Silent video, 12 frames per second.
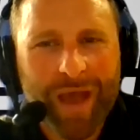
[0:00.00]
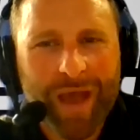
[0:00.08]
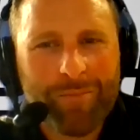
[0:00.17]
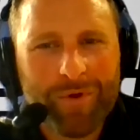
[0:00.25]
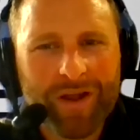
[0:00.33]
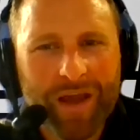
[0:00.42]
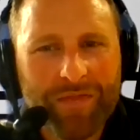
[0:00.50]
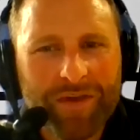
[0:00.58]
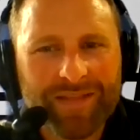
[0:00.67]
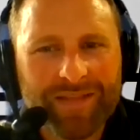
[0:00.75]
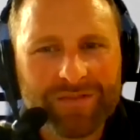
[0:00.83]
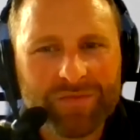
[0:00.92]
that book. I
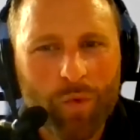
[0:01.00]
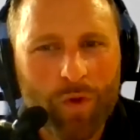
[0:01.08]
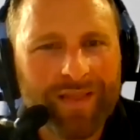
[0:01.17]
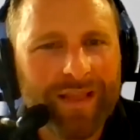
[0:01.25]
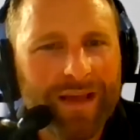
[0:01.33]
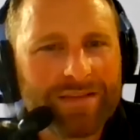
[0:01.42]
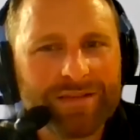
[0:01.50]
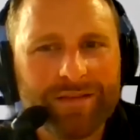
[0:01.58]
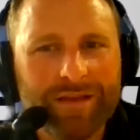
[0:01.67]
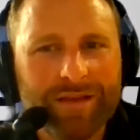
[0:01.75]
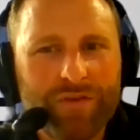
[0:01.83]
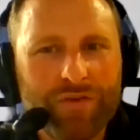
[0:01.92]
think that's one
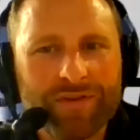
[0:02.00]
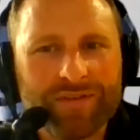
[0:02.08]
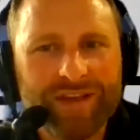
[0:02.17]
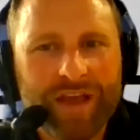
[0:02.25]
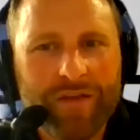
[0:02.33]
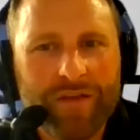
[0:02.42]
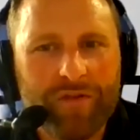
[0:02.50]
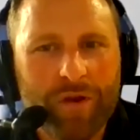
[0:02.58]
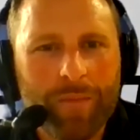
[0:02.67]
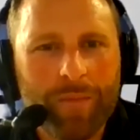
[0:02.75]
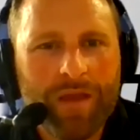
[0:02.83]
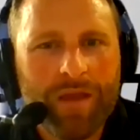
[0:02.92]
lesson that you can take
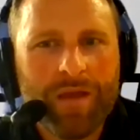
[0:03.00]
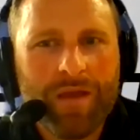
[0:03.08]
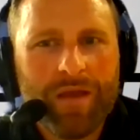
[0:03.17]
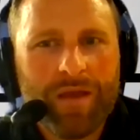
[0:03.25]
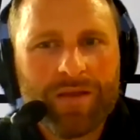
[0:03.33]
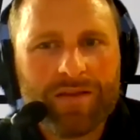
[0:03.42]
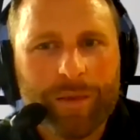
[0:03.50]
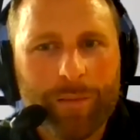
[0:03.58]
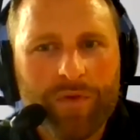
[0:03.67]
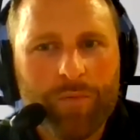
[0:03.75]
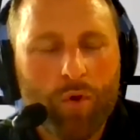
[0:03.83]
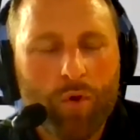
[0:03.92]
from some
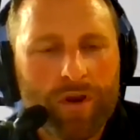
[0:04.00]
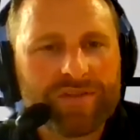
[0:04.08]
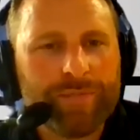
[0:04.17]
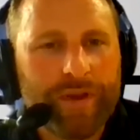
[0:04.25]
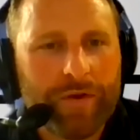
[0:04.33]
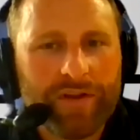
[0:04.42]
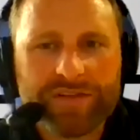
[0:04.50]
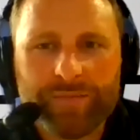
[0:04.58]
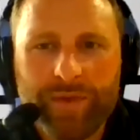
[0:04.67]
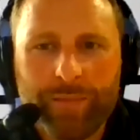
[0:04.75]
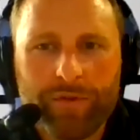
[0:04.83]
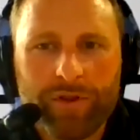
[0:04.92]
of the more experienced
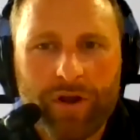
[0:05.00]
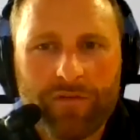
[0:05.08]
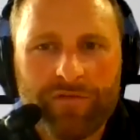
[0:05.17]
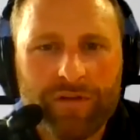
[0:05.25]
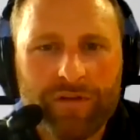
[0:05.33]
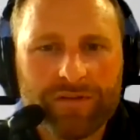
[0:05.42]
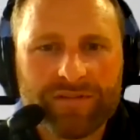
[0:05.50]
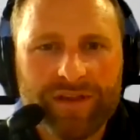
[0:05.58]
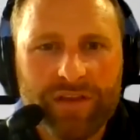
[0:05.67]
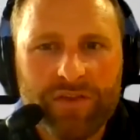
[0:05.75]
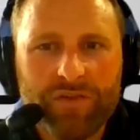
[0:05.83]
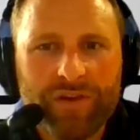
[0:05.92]
people in our field is
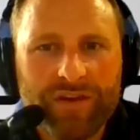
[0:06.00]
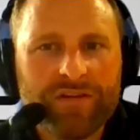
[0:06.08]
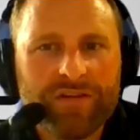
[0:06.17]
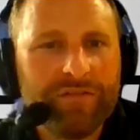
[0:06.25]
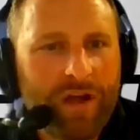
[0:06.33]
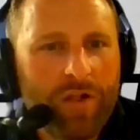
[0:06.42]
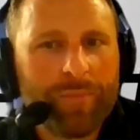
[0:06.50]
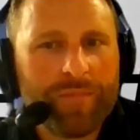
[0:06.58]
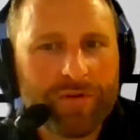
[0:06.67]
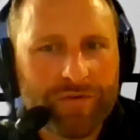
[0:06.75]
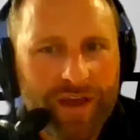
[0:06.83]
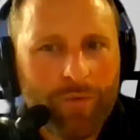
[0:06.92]
that you need to develop
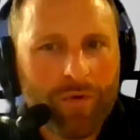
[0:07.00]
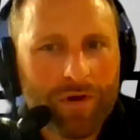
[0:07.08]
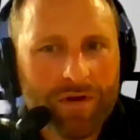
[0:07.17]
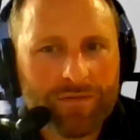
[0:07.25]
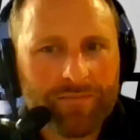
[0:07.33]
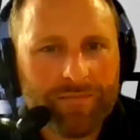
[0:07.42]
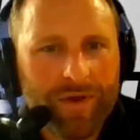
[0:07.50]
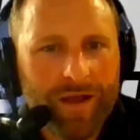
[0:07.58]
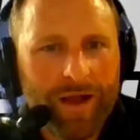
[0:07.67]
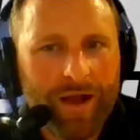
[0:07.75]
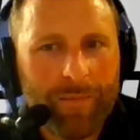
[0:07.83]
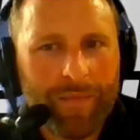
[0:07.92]
your network
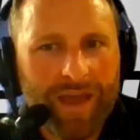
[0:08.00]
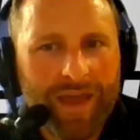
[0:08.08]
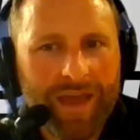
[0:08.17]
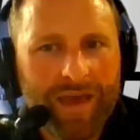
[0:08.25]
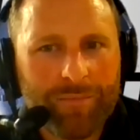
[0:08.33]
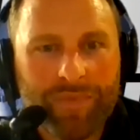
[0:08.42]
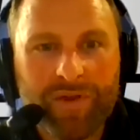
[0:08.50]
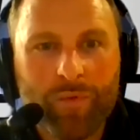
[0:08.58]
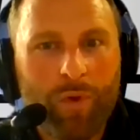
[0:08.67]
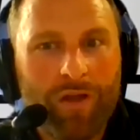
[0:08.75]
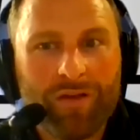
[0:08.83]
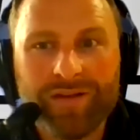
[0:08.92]
um, and mm-hmm. be
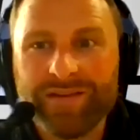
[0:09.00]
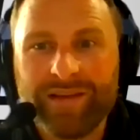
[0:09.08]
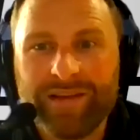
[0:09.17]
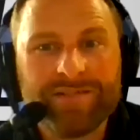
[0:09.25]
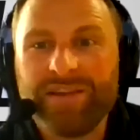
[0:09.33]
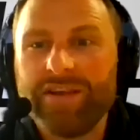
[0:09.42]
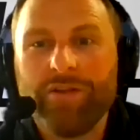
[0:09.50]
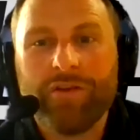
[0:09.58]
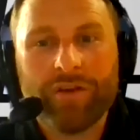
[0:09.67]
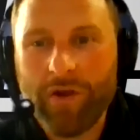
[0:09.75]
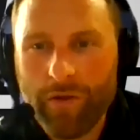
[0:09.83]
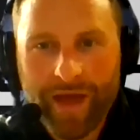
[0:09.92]
willing to continue to
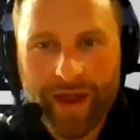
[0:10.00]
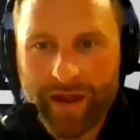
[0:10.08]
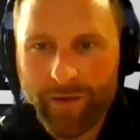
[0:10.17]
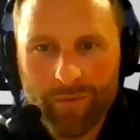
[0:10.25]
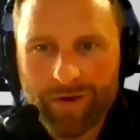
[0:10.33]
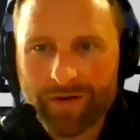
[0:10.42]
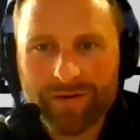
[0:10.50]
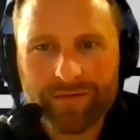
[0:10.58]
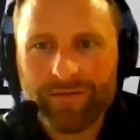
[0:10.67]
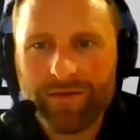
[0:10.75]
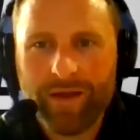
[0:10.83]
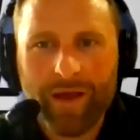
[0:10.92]
grow that network.
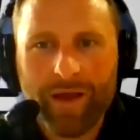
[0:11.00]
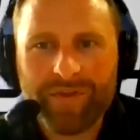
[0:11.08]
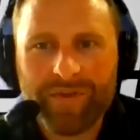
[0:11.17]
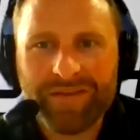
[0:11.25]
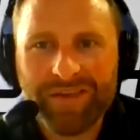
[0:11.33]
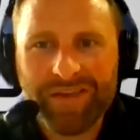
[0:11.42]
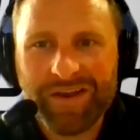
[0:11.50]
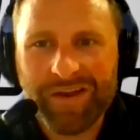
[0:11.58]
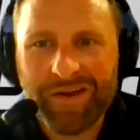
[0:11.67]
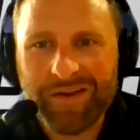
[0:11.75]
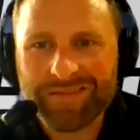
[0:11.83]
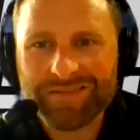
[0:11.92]
Um, he, you
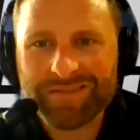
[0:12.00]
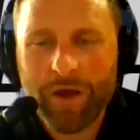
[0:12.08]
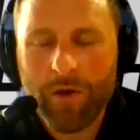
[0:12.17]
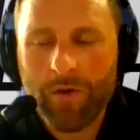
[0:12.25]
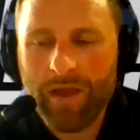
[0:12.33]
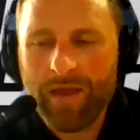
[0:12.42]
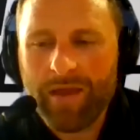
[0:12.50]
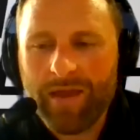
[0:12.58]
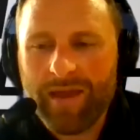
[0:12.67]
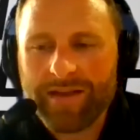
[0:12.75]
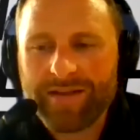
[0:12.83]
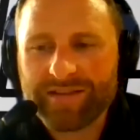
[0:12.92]
know, and so
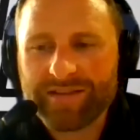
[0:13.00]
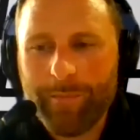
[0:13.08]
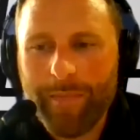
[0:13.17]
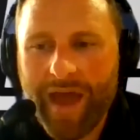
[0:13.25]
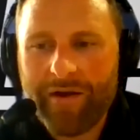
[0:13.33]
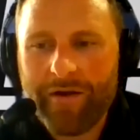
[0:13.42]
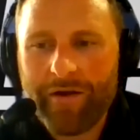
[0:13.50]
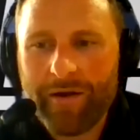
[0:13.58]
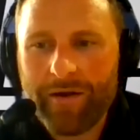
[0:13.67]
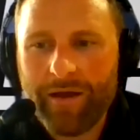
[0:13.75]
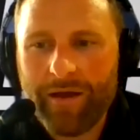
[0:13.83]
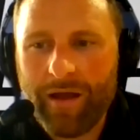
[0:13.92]
it doesn't
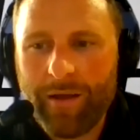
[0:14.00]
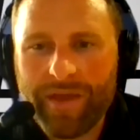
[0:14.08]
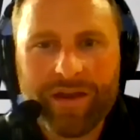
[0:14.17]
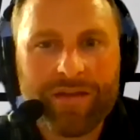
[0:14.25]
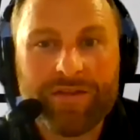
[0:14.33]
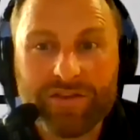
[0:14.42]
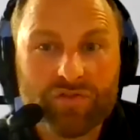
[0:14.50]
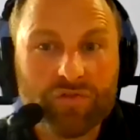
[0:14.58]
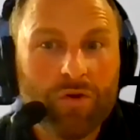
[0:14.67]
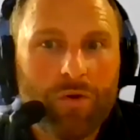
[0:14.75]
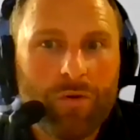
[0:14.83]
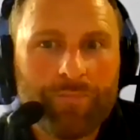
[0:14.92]
matter. Um, and in this
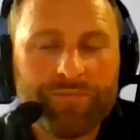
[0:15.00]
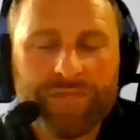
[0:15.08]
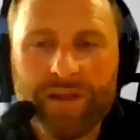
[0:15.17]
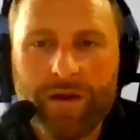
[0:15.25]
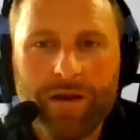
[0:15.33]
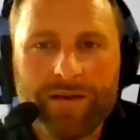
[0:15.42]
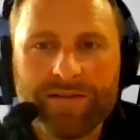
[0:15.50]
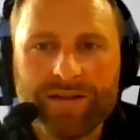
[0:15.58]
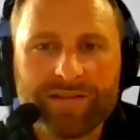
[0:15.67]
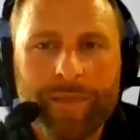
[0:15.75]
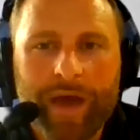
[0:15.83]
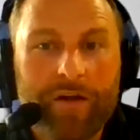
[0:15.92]
role, you know, it
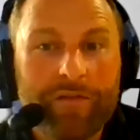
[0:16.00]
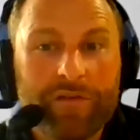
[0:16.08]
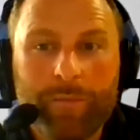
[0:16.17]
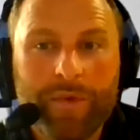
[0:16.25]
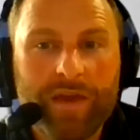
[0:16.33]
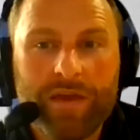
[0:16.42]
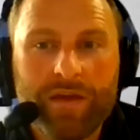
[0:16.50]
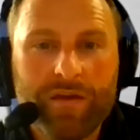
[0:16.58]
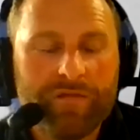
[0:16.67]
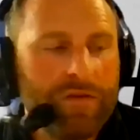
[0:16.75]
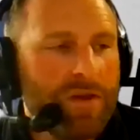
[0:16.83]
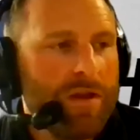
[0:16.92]
doesn't matter for me
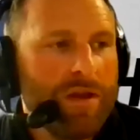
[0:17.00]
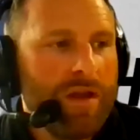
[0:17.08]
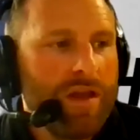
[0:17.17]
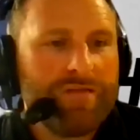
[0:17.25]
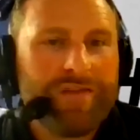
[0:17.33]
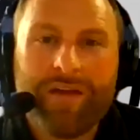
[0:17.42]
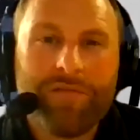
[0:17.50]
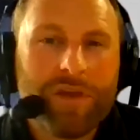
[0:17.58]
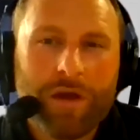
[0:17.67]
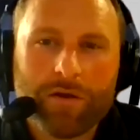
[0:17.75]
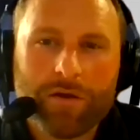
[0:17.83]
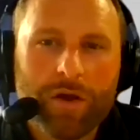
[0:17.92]
if if I have a
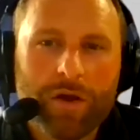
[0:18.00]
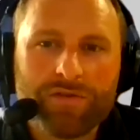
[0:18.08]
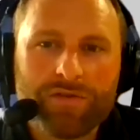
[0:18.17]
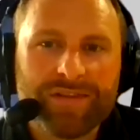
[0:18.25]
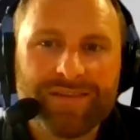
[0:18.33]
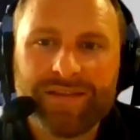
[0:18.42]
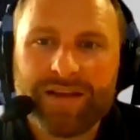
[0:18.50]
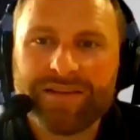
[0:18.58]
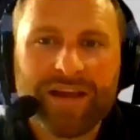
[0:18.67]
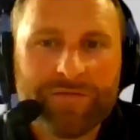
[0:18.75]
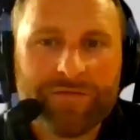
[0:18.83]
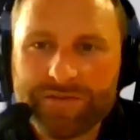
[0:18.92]
young coach that
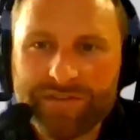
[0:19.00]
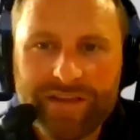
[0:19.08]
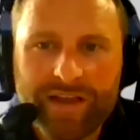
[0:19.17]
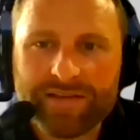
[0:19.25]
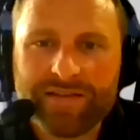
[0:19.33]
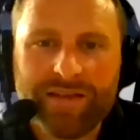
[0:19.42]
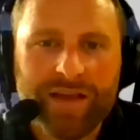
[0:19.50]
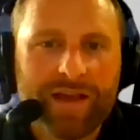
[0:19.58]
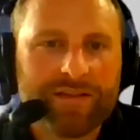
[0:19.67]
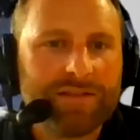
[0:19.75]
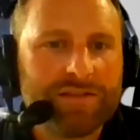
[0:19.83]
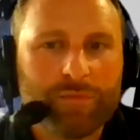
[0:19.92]
doesn't have their
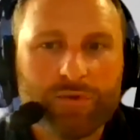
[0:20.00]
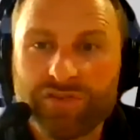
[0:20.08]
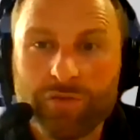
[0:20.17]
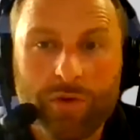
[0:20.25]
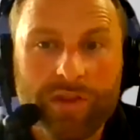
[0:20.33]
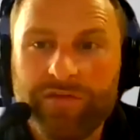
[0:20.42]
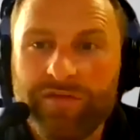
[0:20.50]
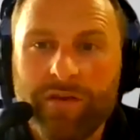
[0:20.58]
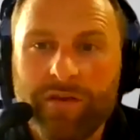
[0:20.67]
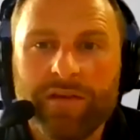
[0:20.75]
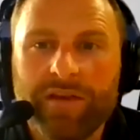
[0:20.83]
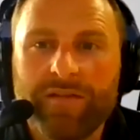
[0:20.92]
CSCS that's pursuing the
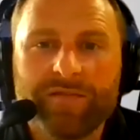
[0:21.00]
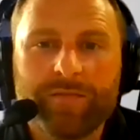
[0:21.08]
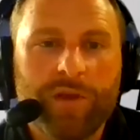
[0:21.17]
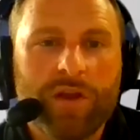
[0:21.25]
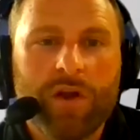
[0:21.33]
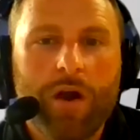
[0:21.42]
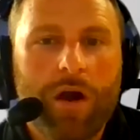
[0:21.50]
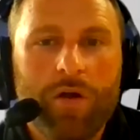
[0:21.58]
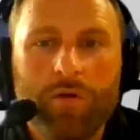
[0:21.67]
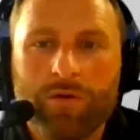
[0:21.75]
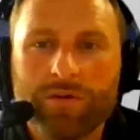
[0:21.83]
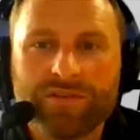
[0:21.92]
field that gives me a
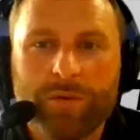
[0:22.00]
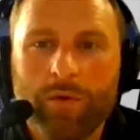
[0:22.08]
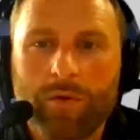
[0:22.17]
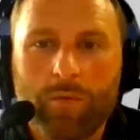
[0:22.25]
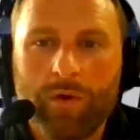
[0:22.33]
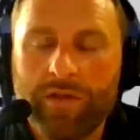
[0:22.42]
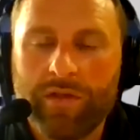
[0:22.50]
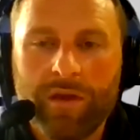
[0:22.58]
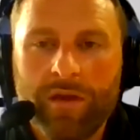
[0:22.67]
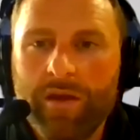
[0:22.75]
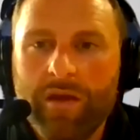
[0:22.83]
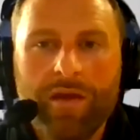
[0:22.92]
call, or someone with
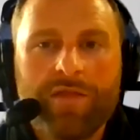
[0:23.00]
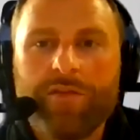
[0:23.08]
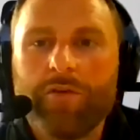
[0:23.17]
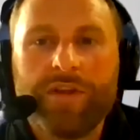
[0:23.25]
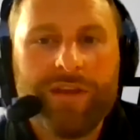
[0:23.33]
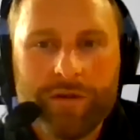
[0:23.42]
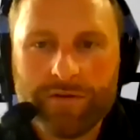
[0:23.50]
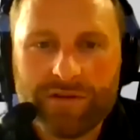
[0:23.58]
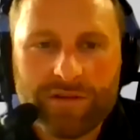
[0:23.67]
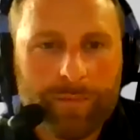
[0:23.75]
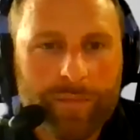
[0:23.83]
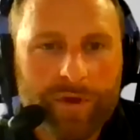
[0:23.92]
30 years
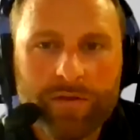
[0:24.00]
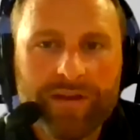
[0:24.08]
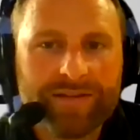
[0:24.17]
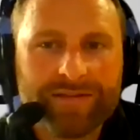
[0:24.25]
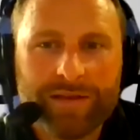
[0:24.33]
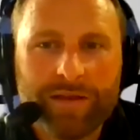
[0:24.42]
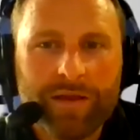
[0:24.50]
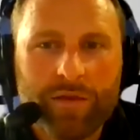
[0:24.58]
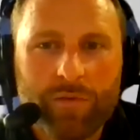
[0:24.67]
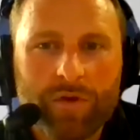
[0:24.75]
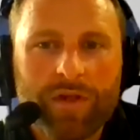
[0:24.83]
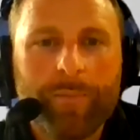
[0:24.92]
in the big leagues, it,
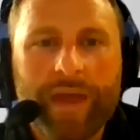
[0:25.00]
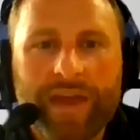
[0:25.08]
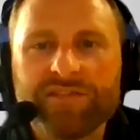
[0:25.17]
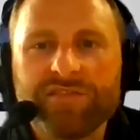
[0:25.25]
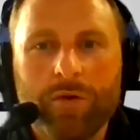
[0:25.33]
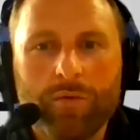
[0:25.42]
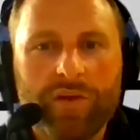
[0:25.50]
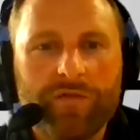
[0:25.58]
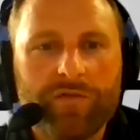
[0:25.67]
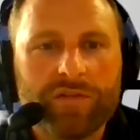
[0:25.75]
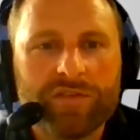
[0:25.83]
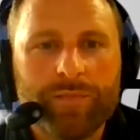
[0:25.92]
it really makes no
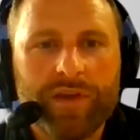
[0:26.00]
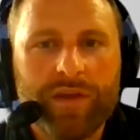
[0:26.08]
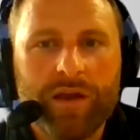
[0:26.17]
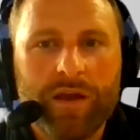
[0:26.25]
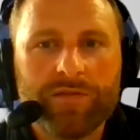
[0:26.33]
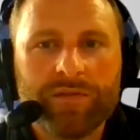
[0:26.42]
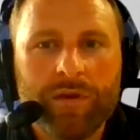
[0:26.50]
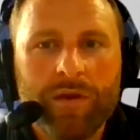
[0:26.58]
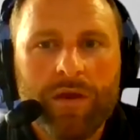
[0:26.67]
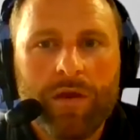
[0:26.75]
difference because